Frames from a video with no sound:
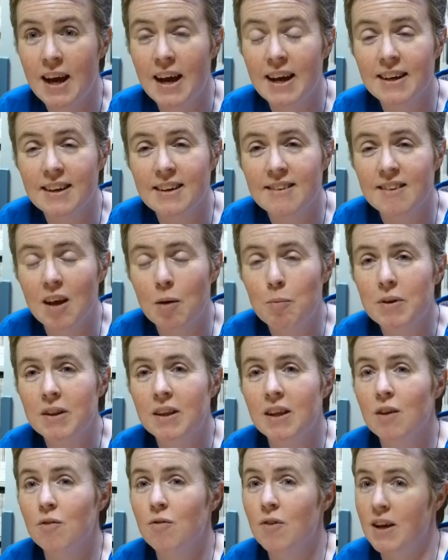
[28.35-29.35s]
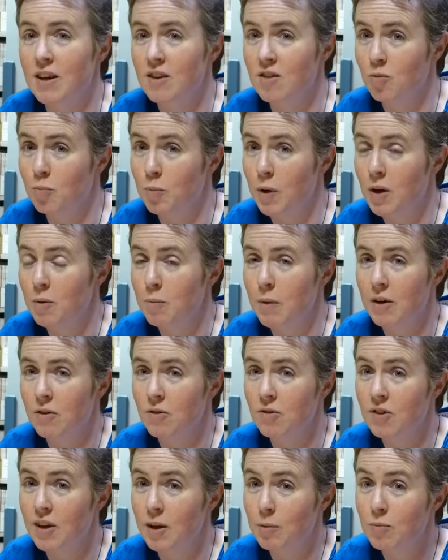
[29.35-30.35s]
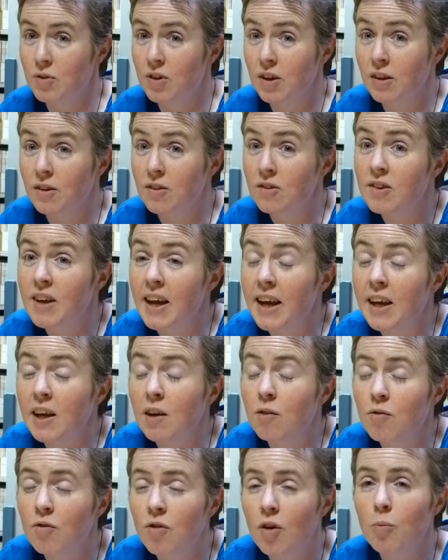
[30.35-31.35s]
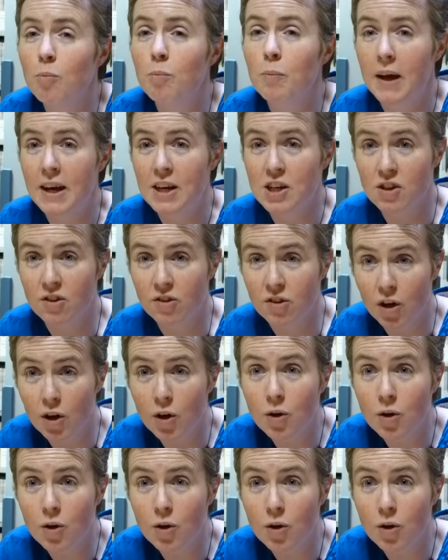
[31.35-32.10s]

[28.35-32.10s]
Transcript: and examined the effect of bone marrow stem cells taken from patients'